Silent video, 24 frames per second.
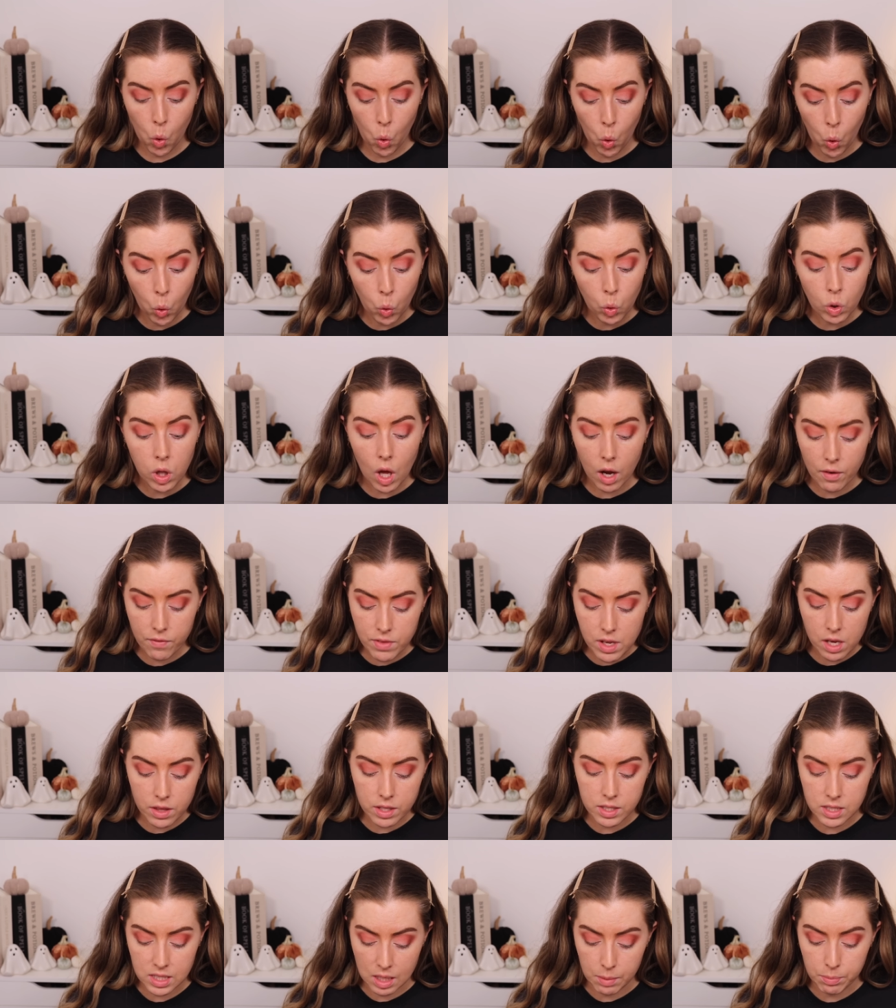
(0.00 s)
all of the
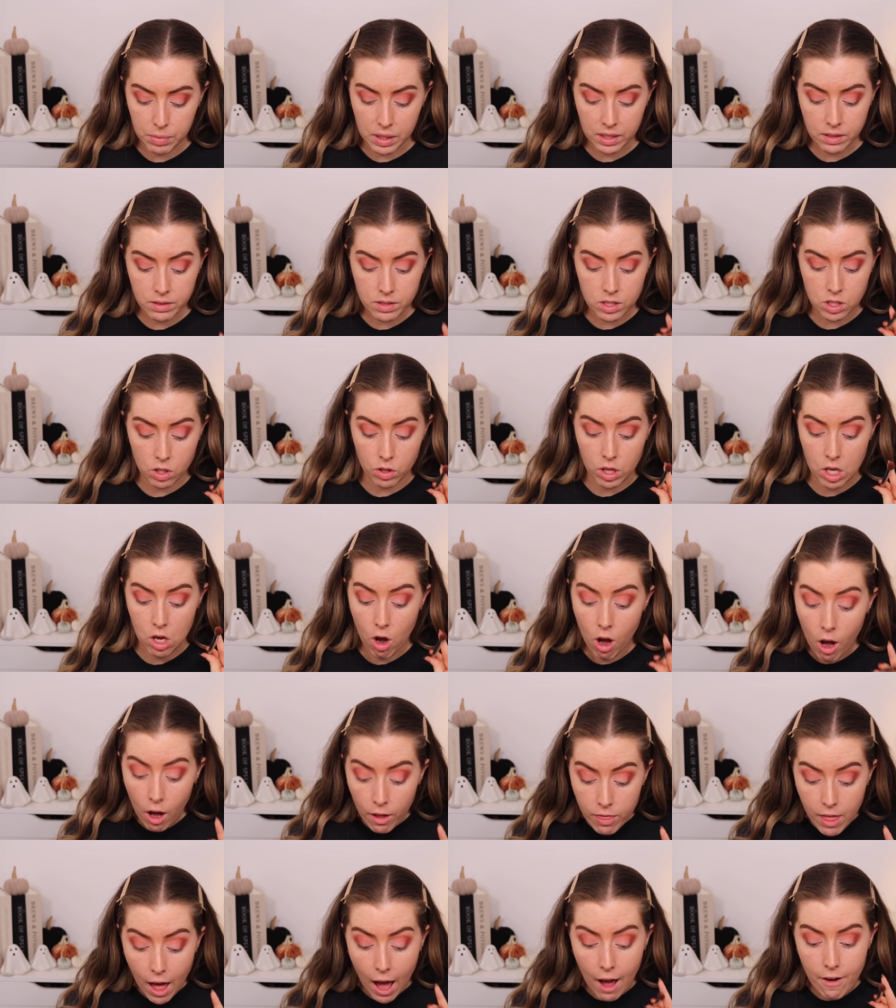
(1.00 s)
other siblings, so the
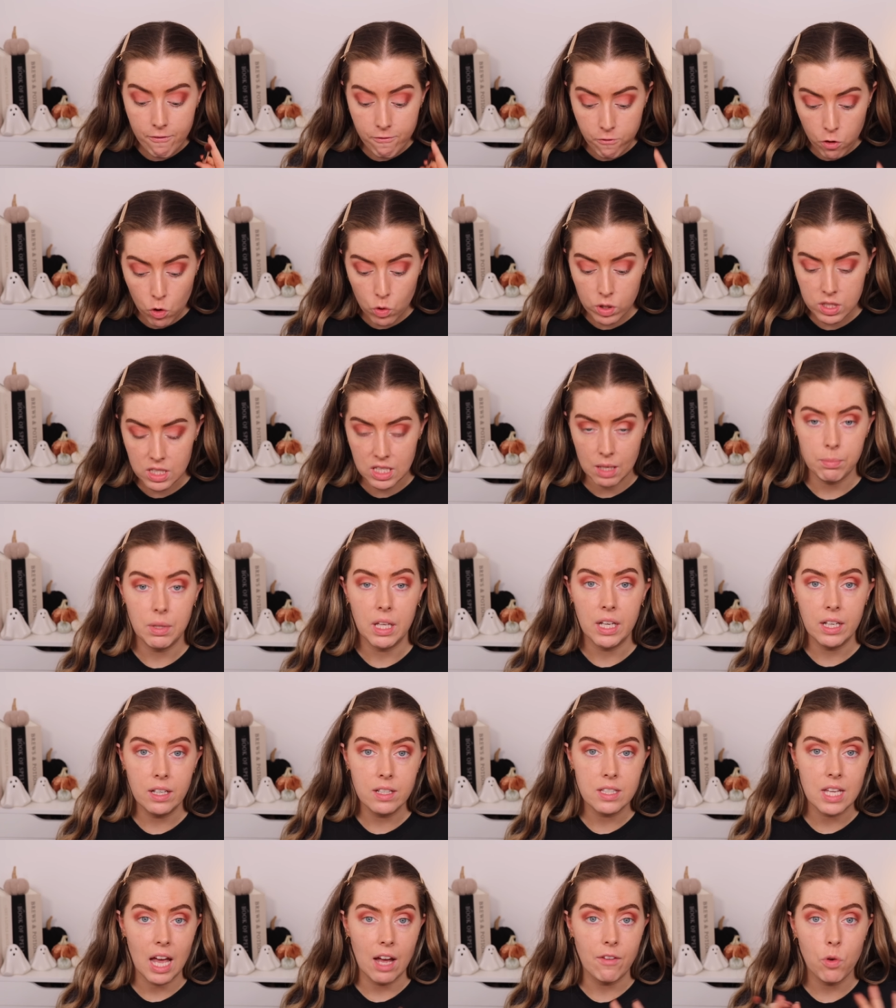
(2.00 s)
other four
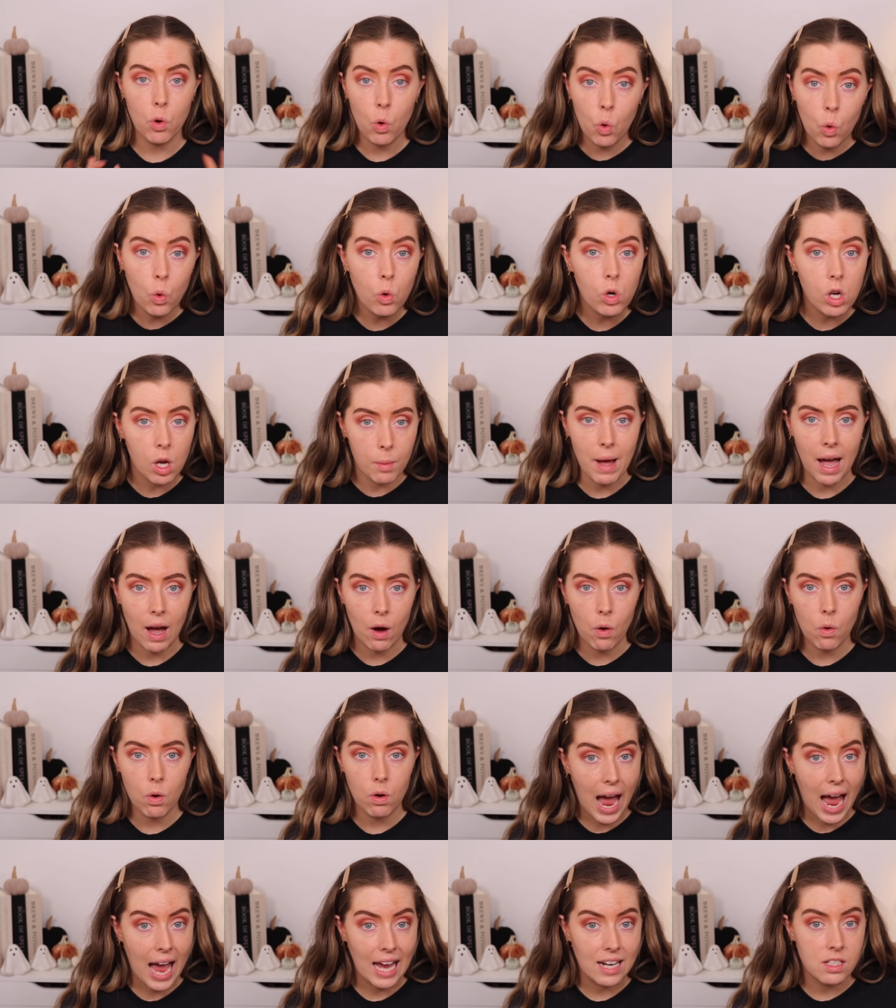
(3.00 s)
siblings, have all come
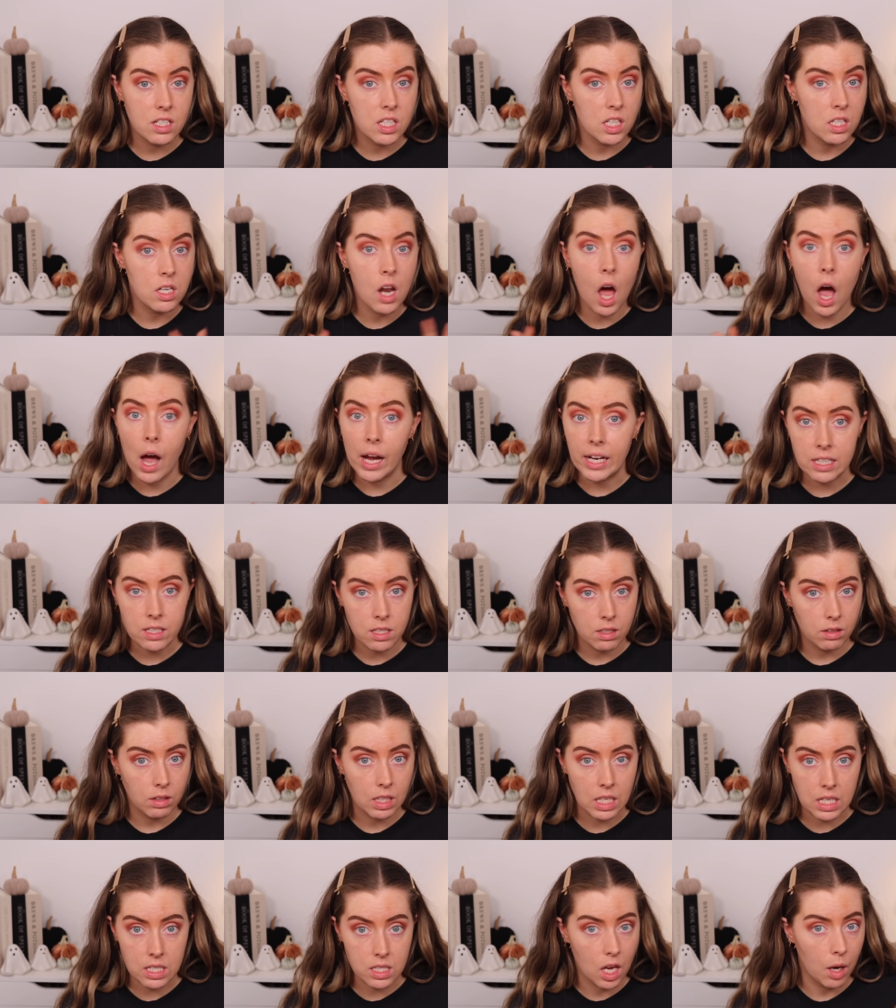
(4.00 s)
out and denied
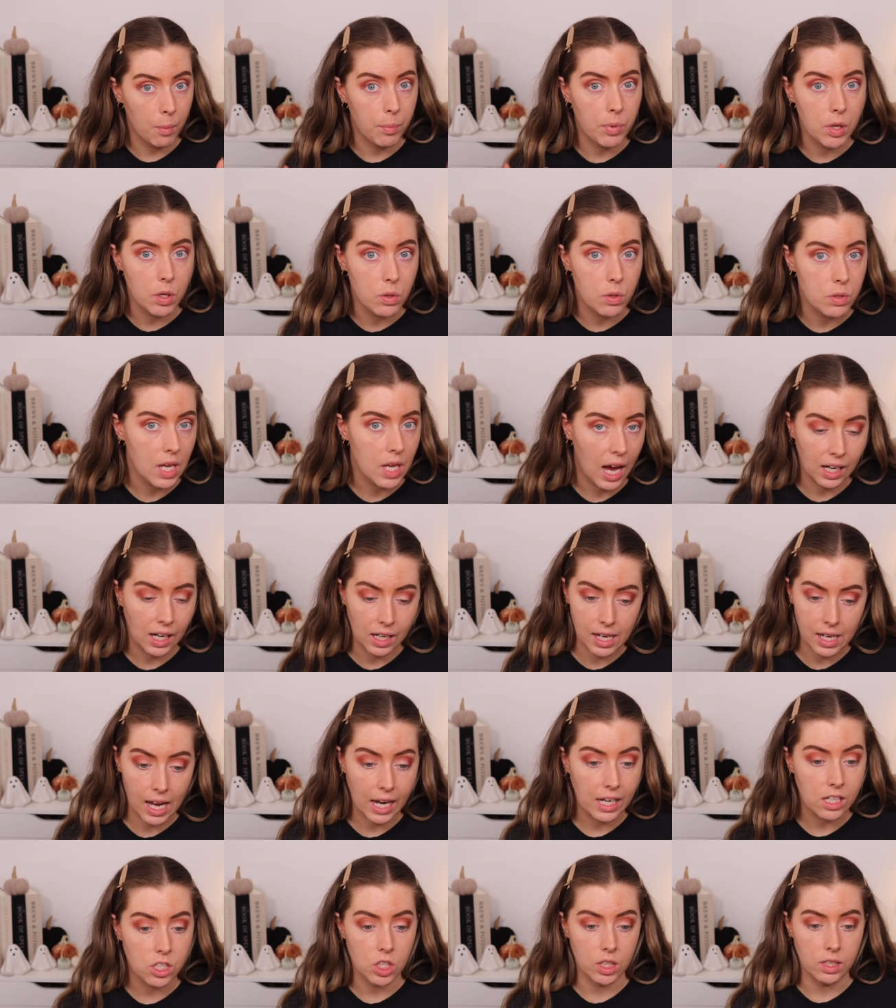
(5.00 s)
these abuse
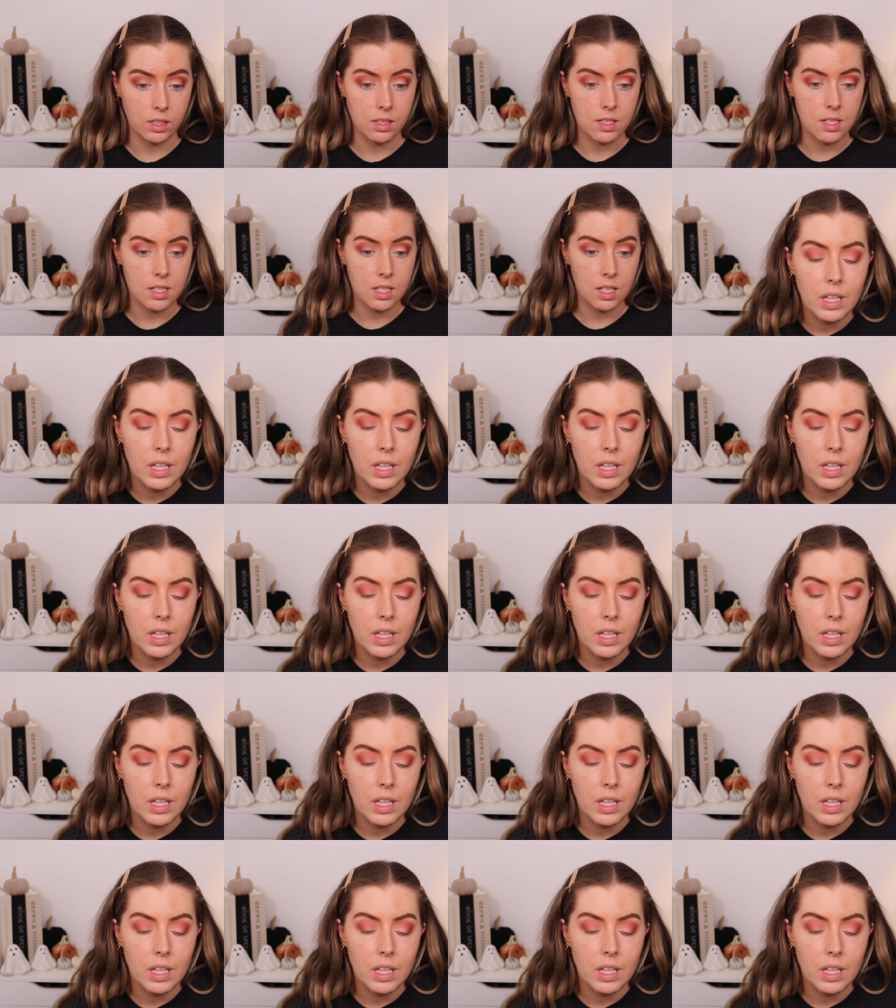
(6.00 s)
allegations.